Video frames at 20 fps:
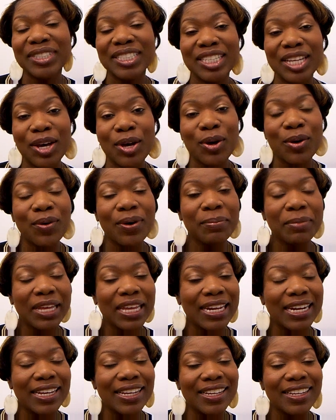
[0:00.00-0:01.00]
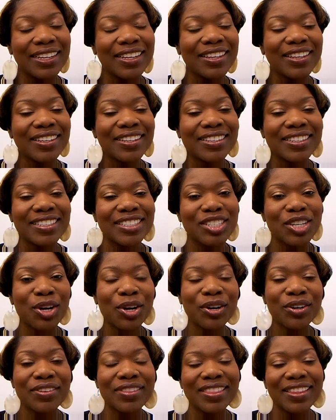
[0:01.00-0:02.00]
So I'm going to
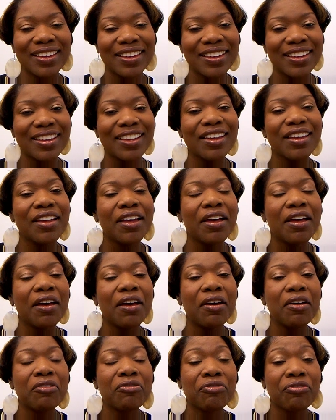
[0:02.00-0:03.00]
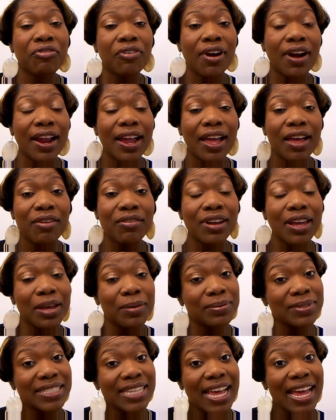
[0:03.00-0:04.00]
turn the frown
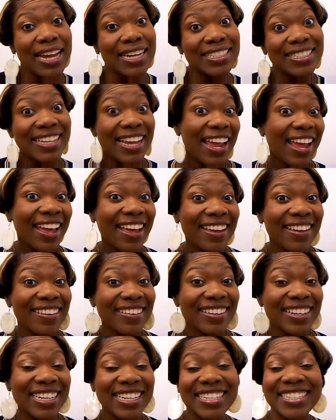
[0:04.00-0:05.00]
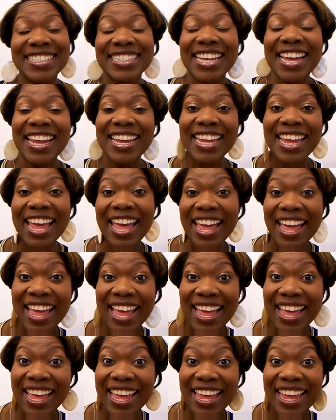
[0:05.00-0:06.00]
upside down and say,
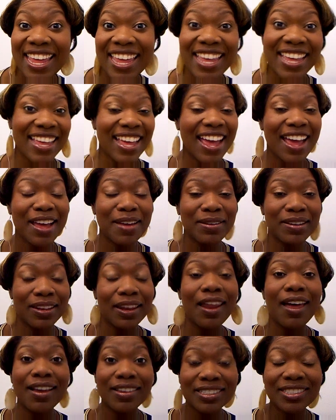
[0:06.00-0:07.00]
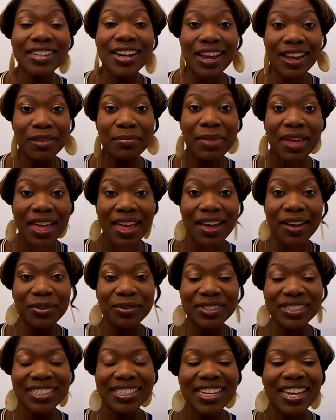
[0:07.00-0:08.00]
yay, I lost 9
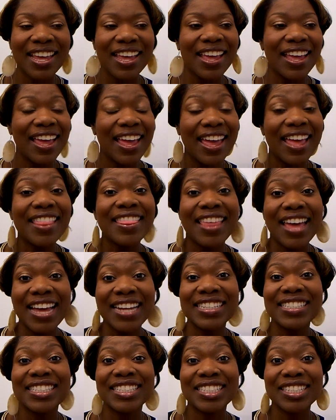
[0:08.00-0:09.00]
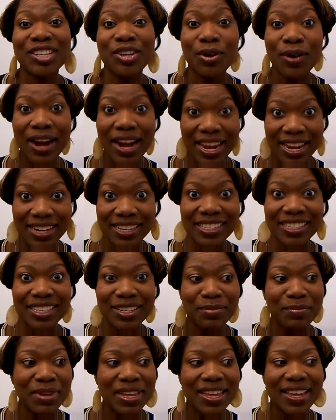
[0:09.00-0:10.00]
pounds. And that's
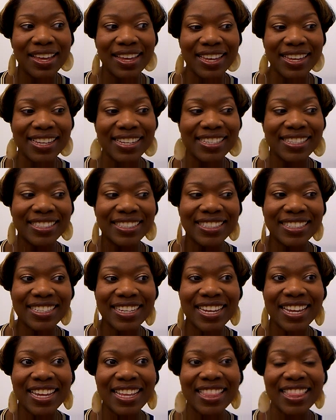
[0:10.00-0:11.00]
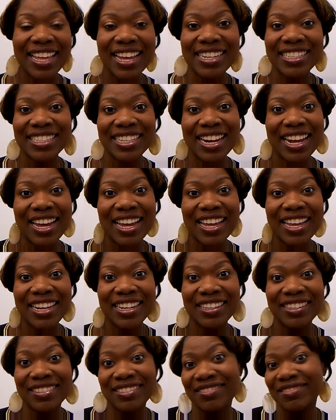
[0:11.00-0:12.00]
great because that's
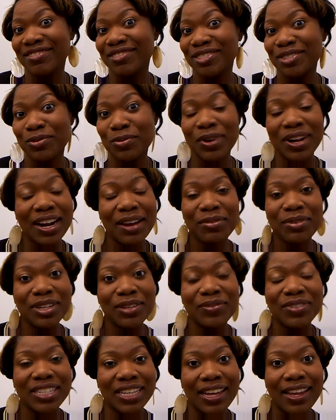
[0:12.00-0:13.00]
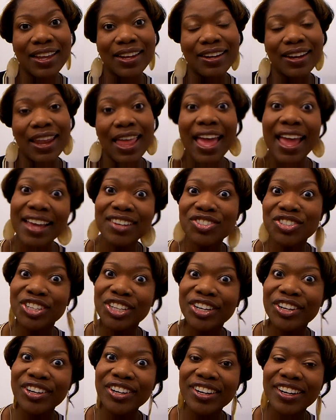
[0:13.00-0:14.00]
not what I would have done
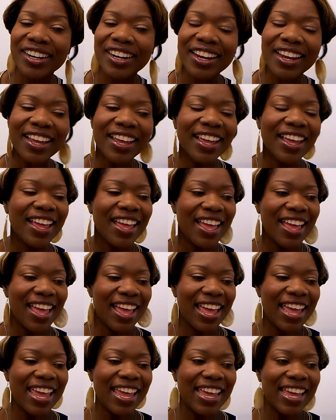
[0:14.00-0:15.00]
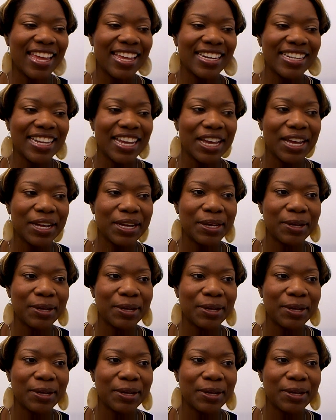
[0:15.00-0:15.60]
last year. And